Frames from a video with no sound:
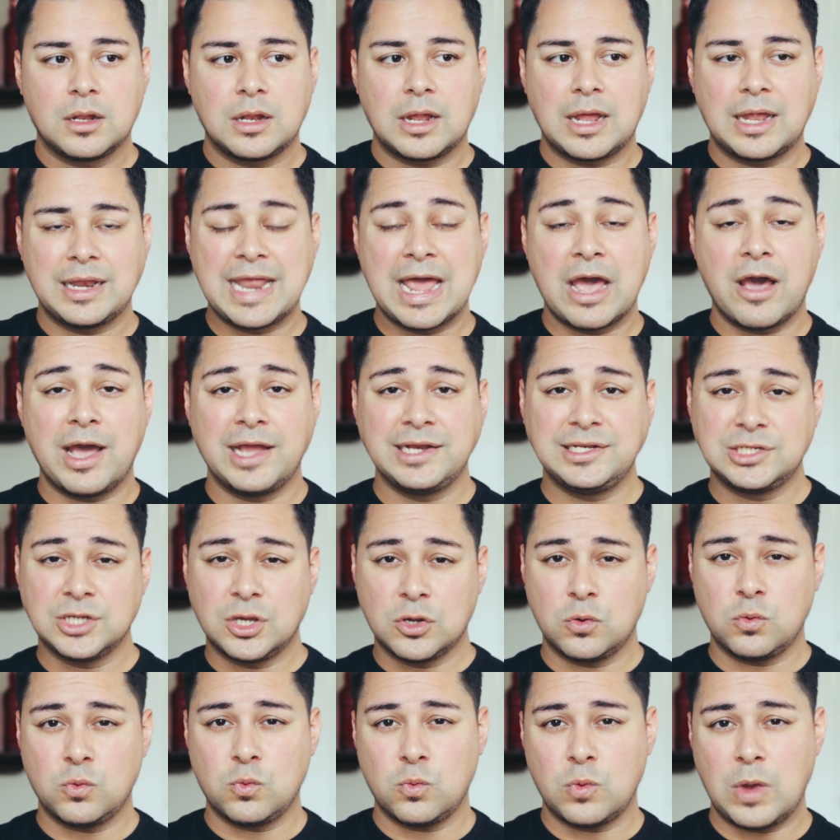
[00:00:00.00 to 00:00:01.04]
Now,
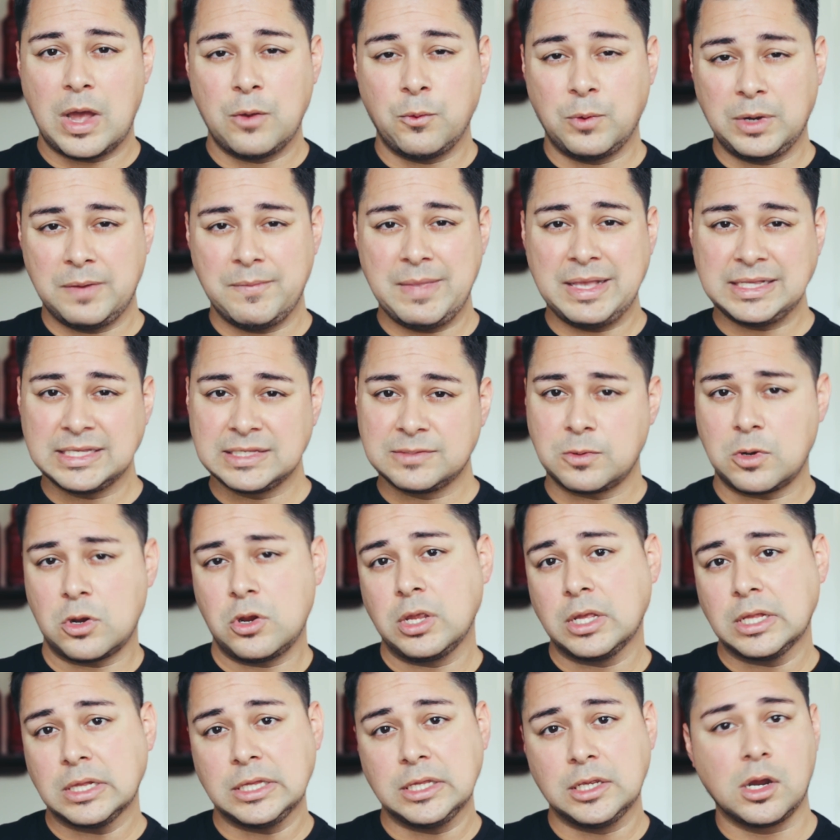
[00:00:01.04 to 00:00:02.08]
I want to make this
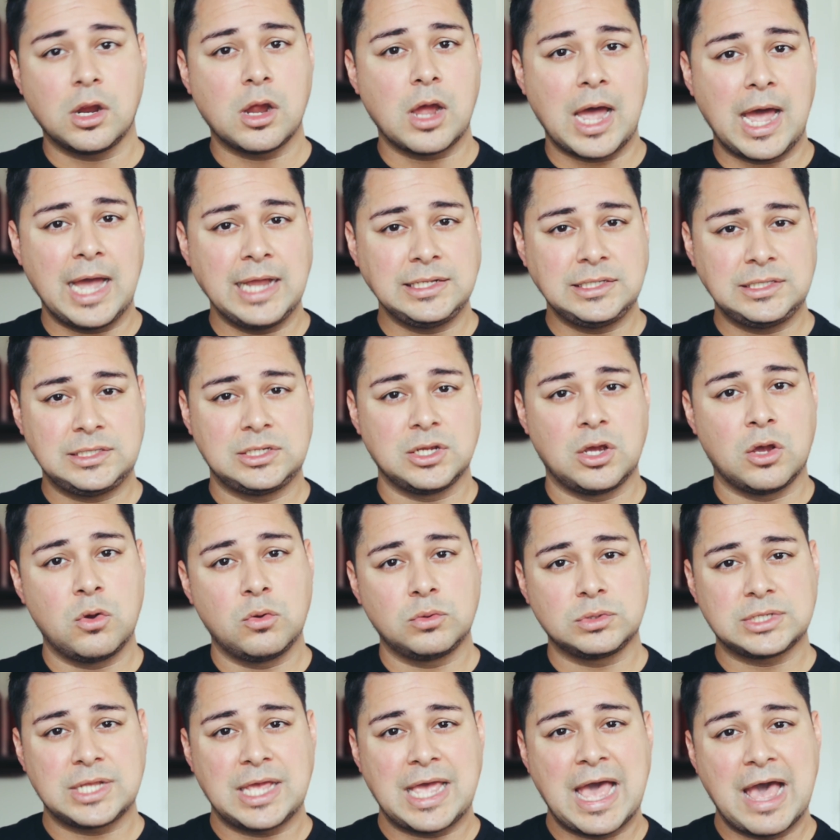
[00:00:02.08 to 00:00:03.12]
very clear. I
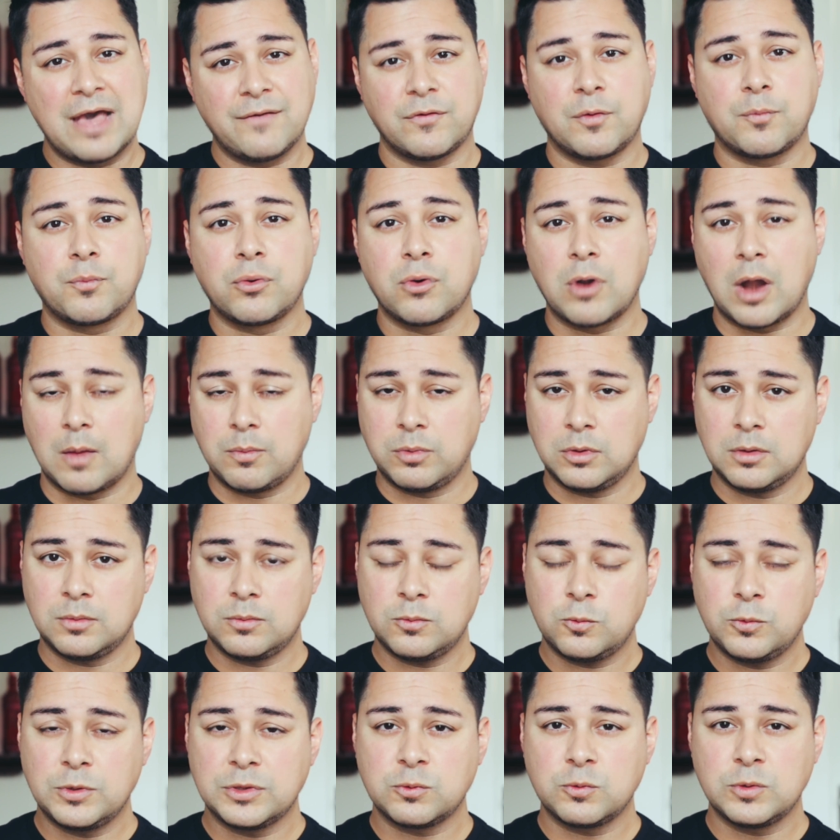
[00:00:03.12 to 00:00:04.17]
don't have a
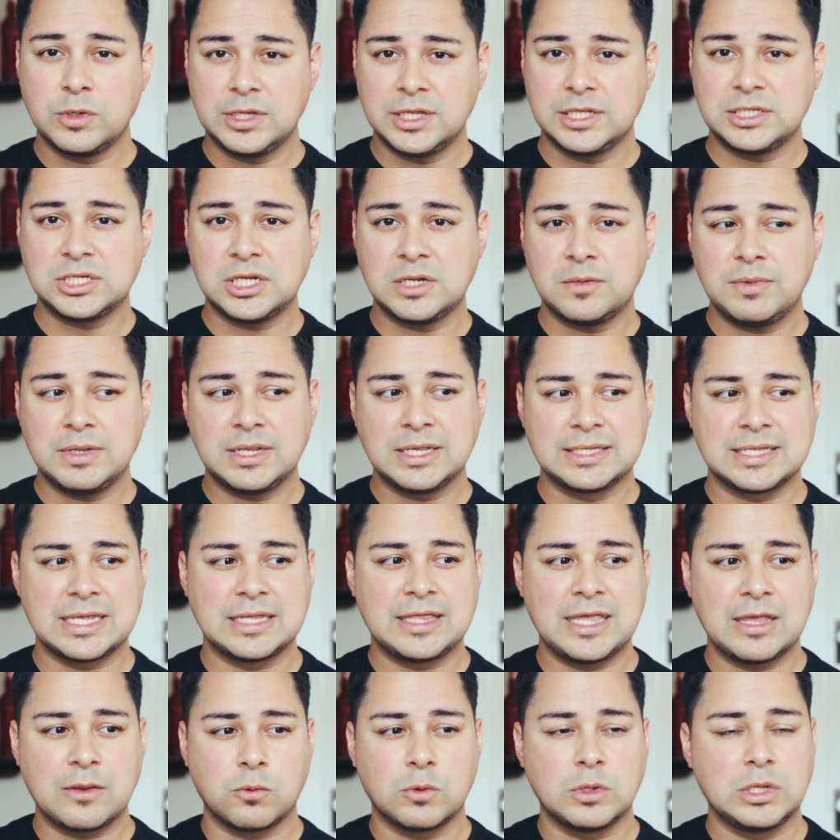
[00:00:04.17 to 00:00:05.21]
problem with religion, because I
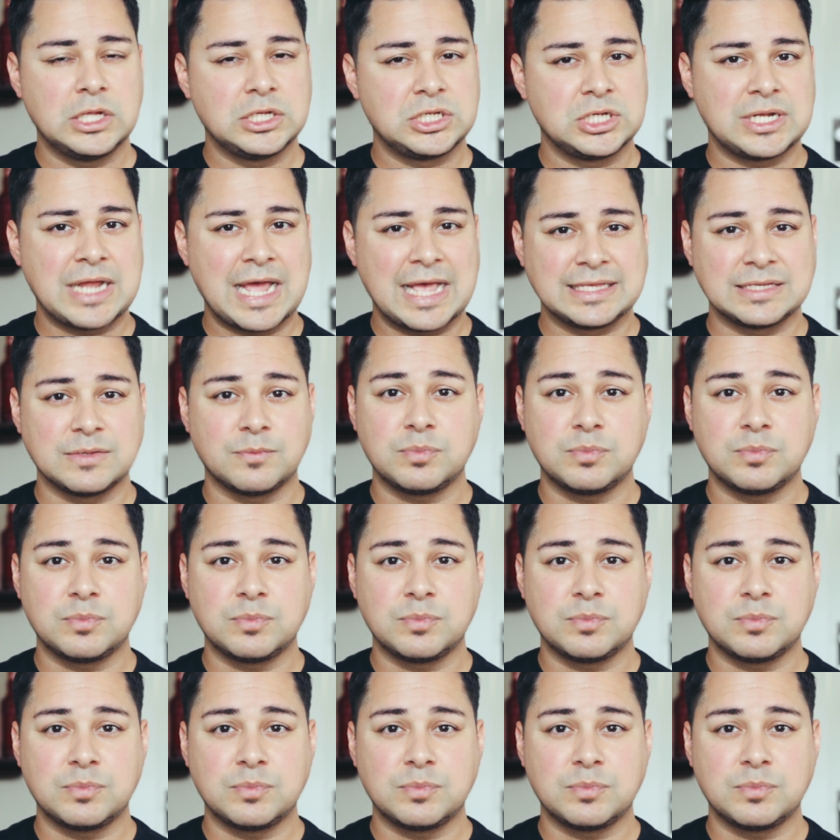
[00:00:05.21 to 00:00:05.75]
think religion has a